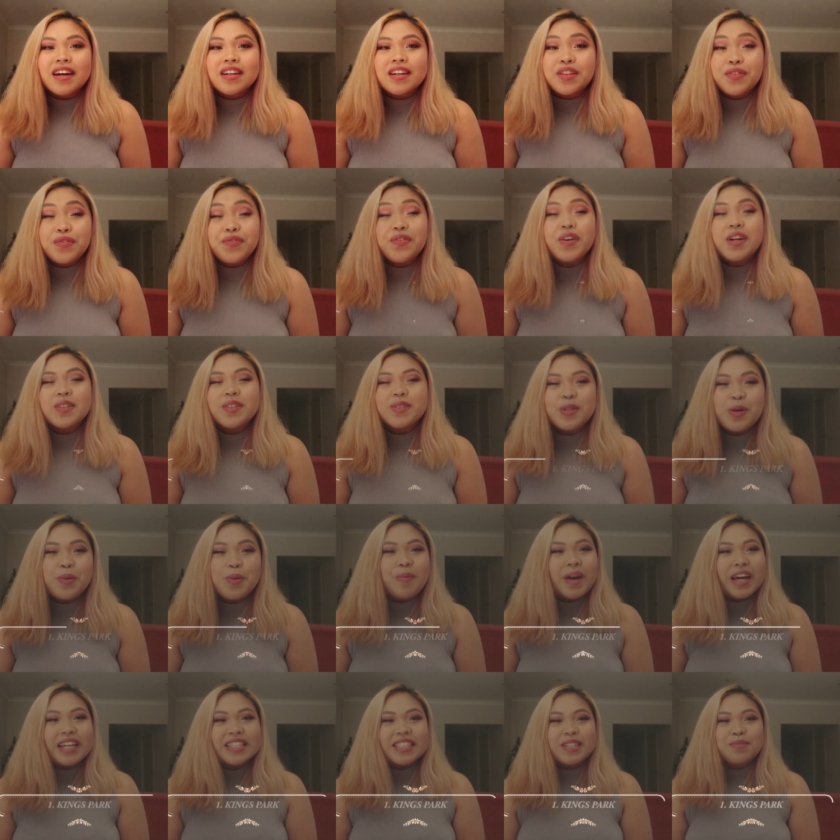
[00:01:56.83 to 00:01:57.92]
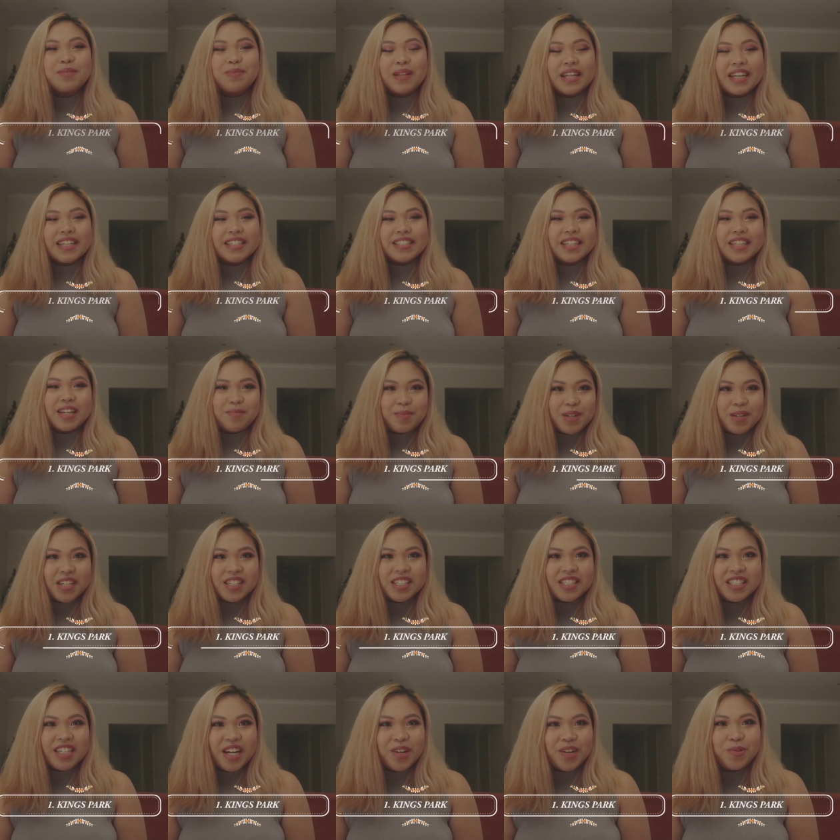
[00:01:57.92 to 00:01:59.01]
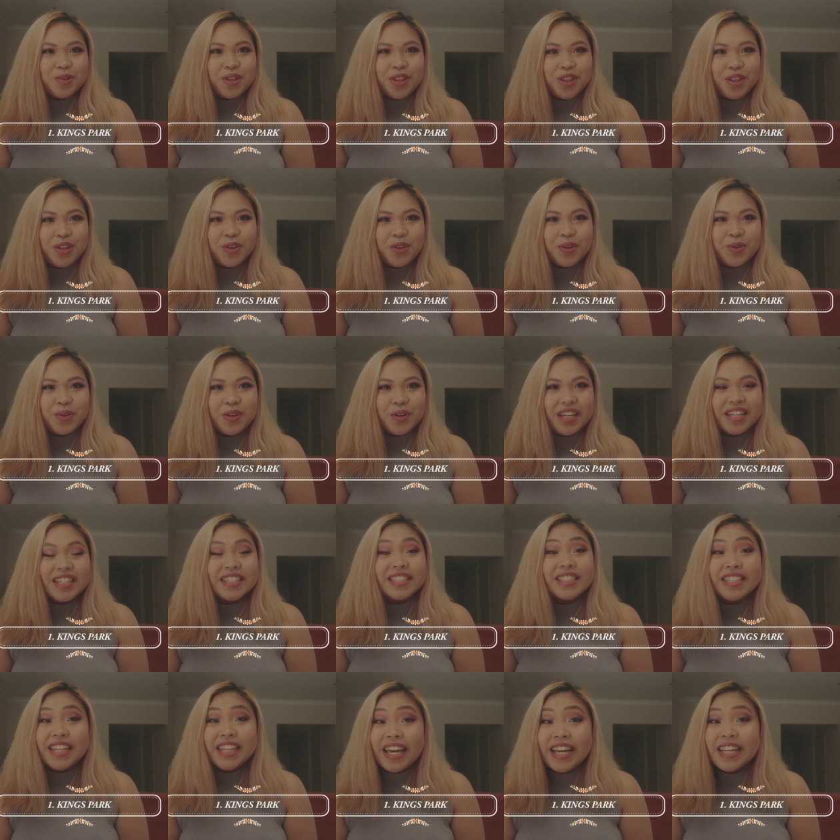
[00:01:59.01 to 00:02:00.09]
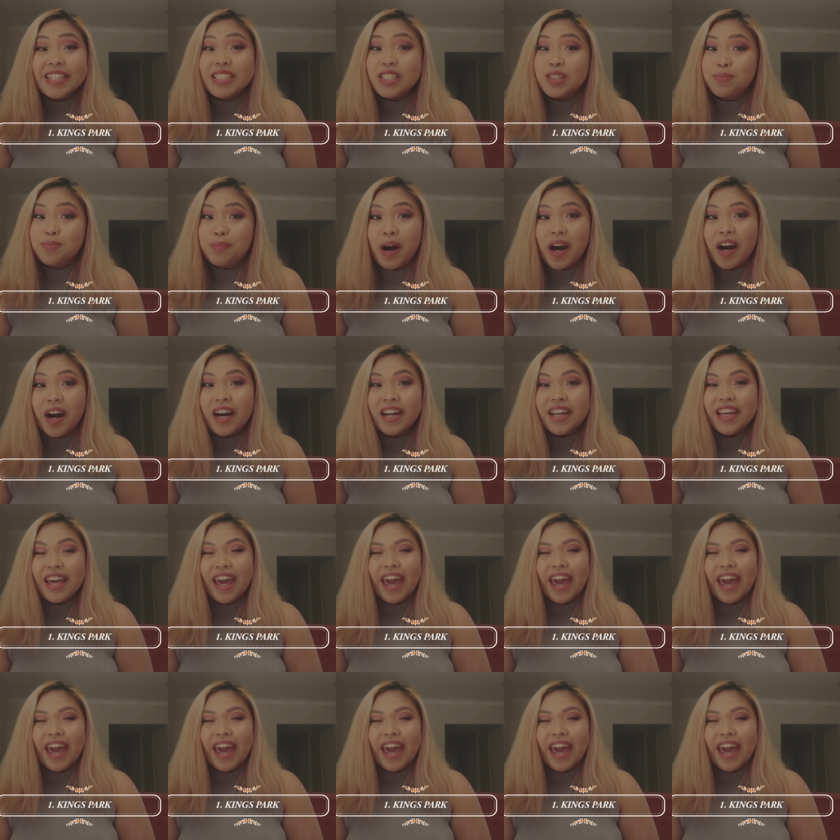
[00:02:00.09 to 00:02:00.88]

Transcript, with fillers: The first romantic place that I'm gonna share with you is Kings Park